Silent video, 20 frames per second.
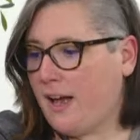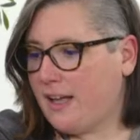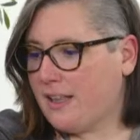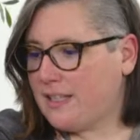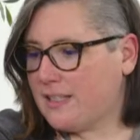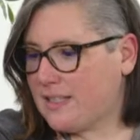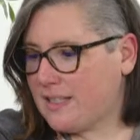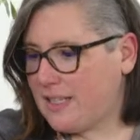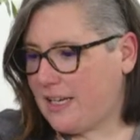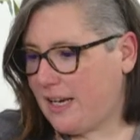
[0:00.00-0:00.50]

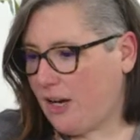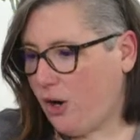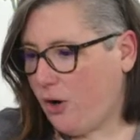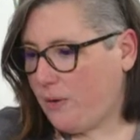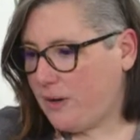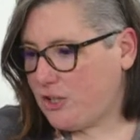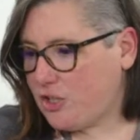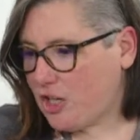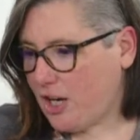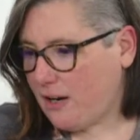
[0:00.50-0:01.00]
Let's see.
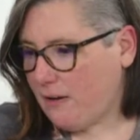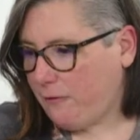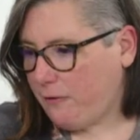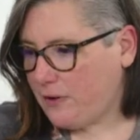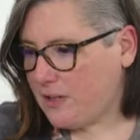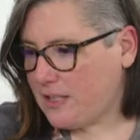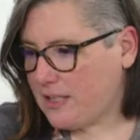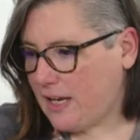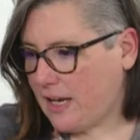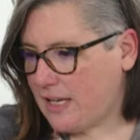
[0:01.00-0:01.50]
Oh, and
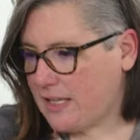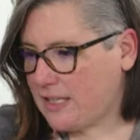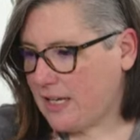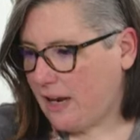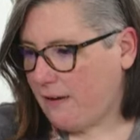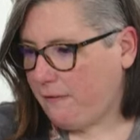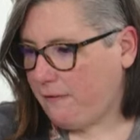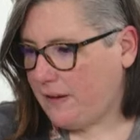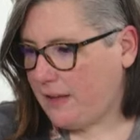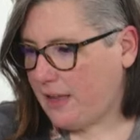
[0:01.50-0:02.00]
Jennifer says,
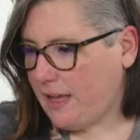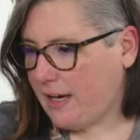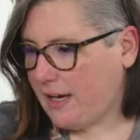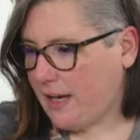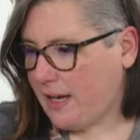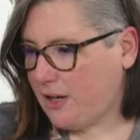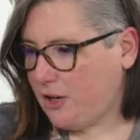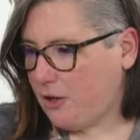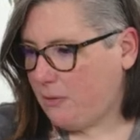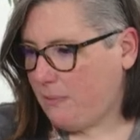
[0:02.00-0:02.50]
I feel like
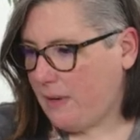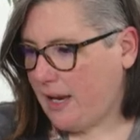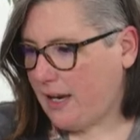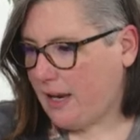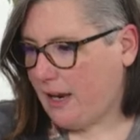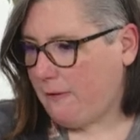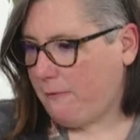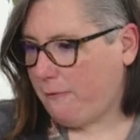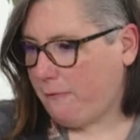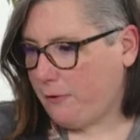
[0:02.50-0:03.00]
I could
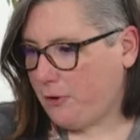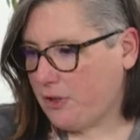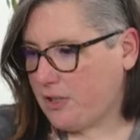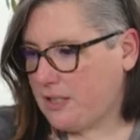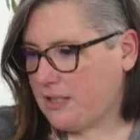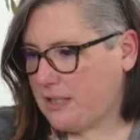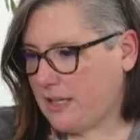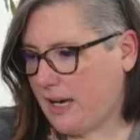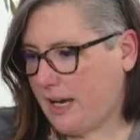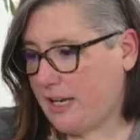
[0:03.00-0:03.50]
make a full
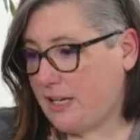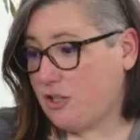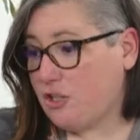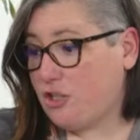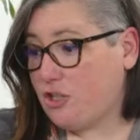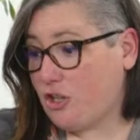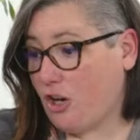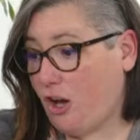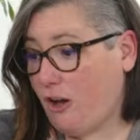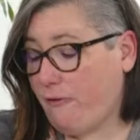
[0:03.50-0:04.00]
size
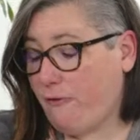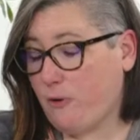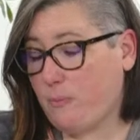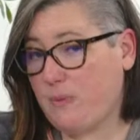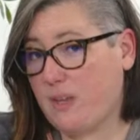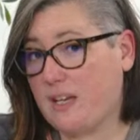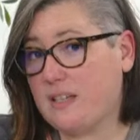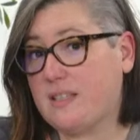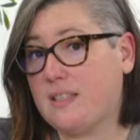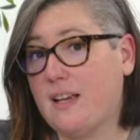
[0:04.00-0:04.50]
shawl from
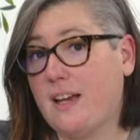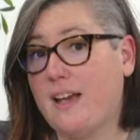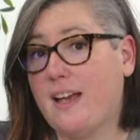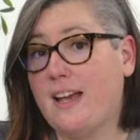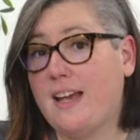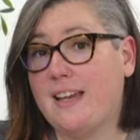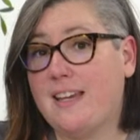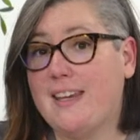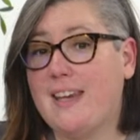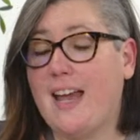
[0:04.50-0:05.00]
this.
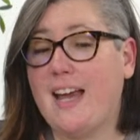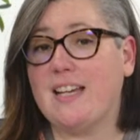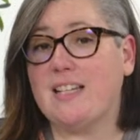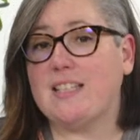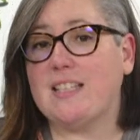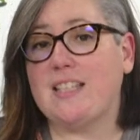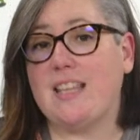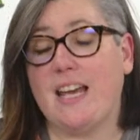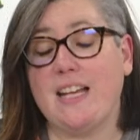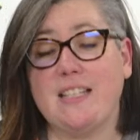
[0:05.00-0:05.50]

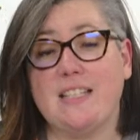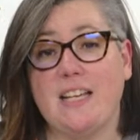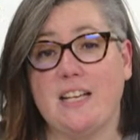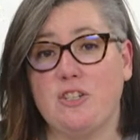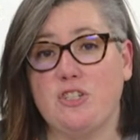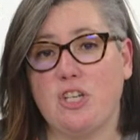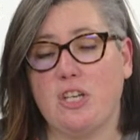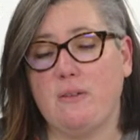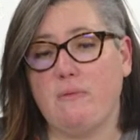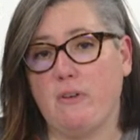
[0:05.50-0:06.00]
Yes, that's
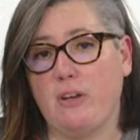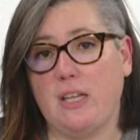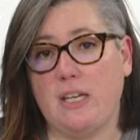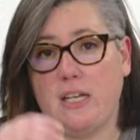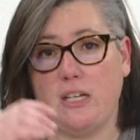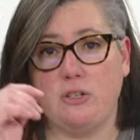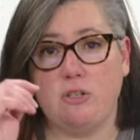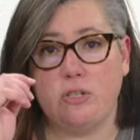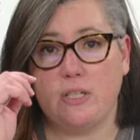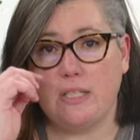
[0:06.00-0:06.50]
actually really
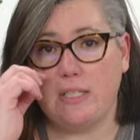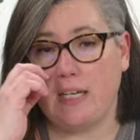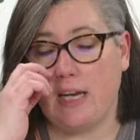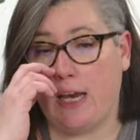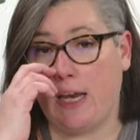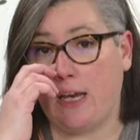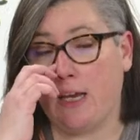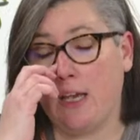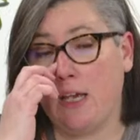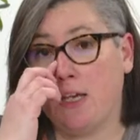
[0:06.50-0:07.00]

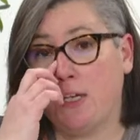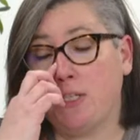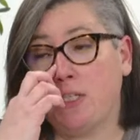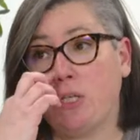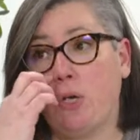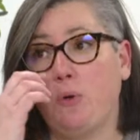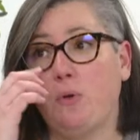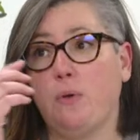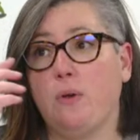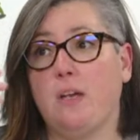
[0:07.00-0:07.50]
interesting.
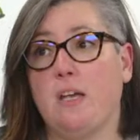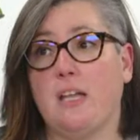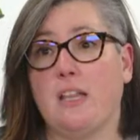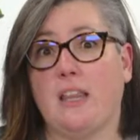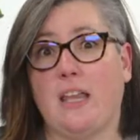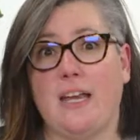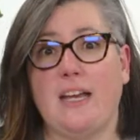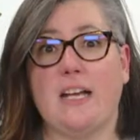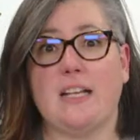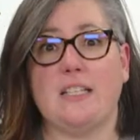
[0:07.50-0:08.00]
So
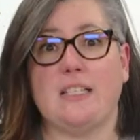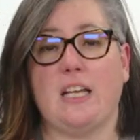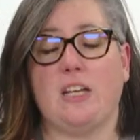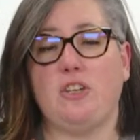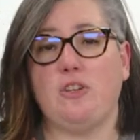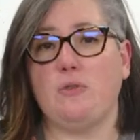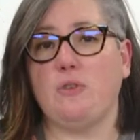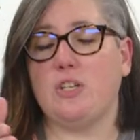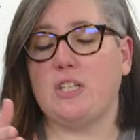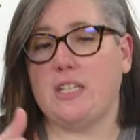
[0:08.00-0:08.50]
like I said,
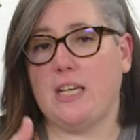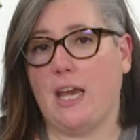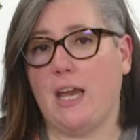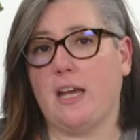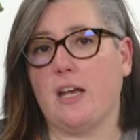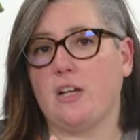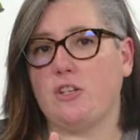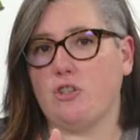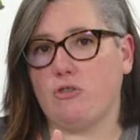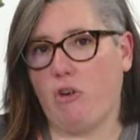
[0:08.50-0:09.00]
you could
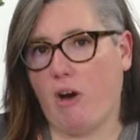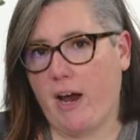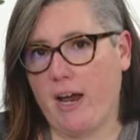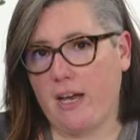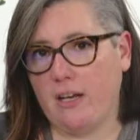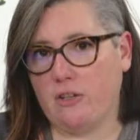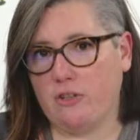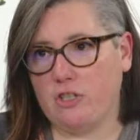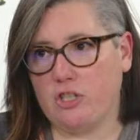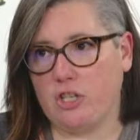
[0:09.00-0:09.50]
take a
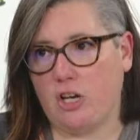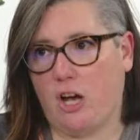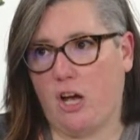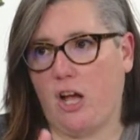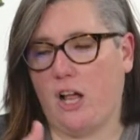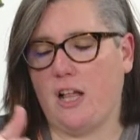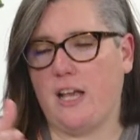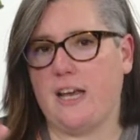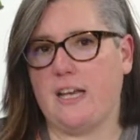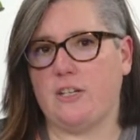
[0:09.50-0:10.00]
triangle
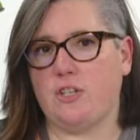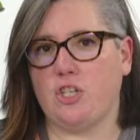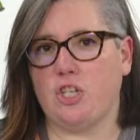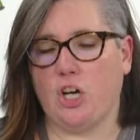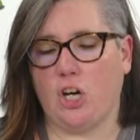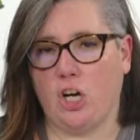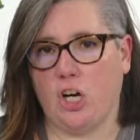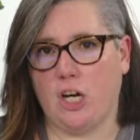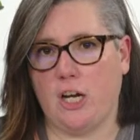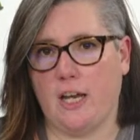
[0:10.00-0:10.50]
shawl and
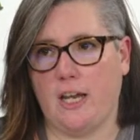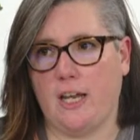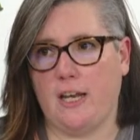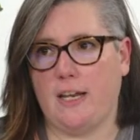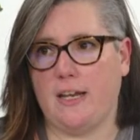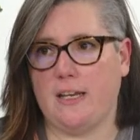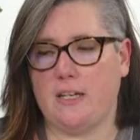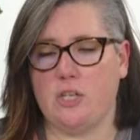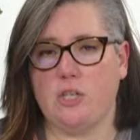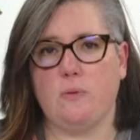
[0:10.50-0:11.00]
turn it
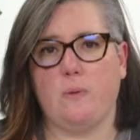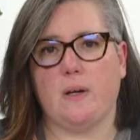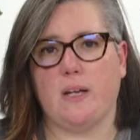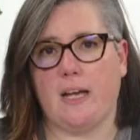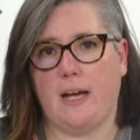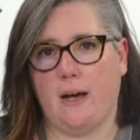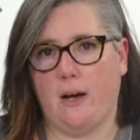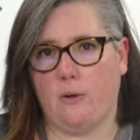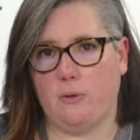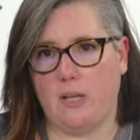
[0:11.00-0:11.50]
into a
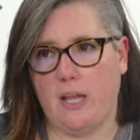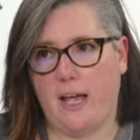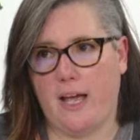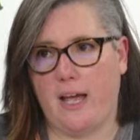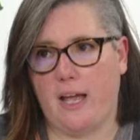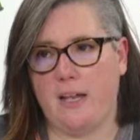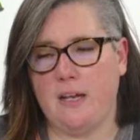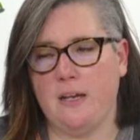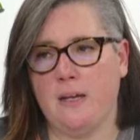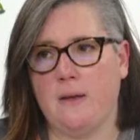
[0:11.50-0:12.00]

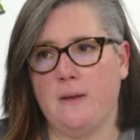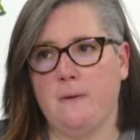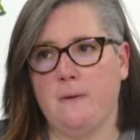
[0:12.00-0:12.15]
cowlette.